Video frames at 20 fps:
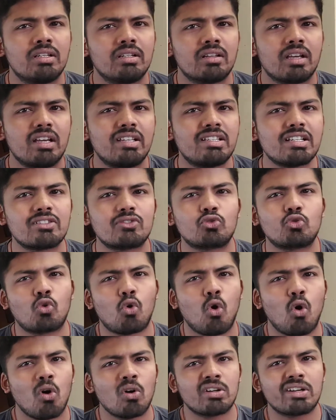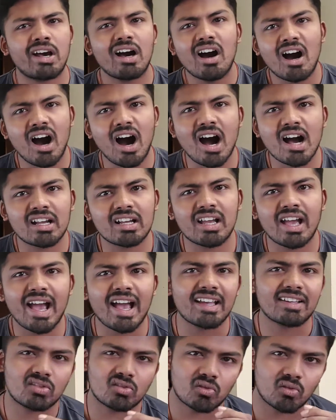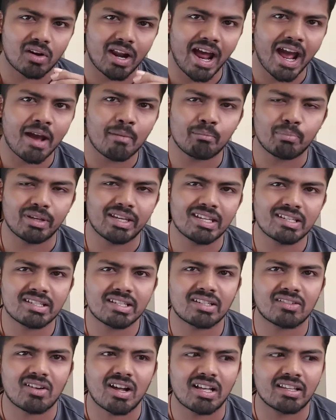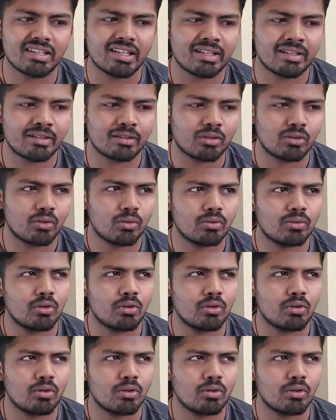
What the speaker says: he just called Hark as rare beast rather than